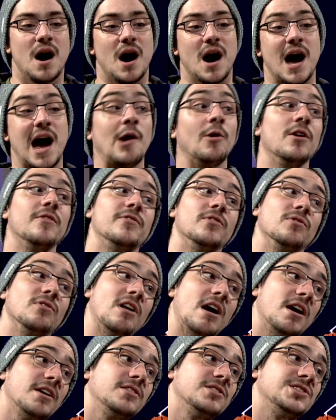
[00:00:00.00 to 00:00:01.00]
However,
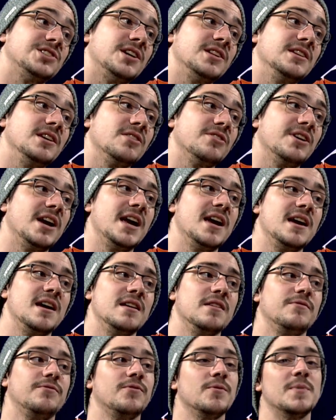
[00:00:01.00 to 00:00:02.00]
lagers, on the other
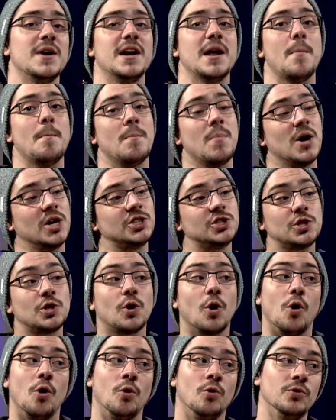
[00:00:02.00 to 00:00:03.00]
hand, ferment at much
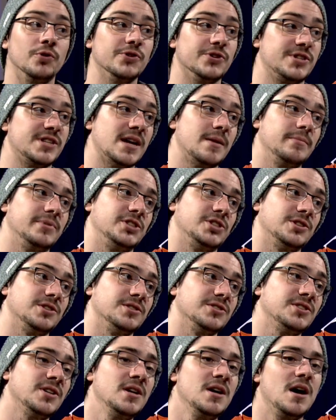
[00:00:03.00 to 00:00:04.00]
colder
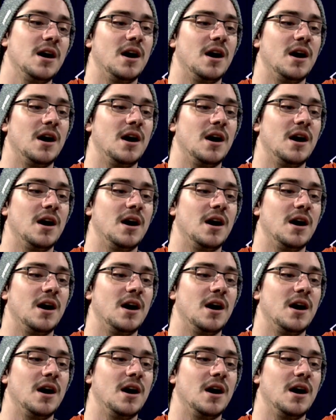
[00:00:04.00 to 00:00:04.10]
temperatures.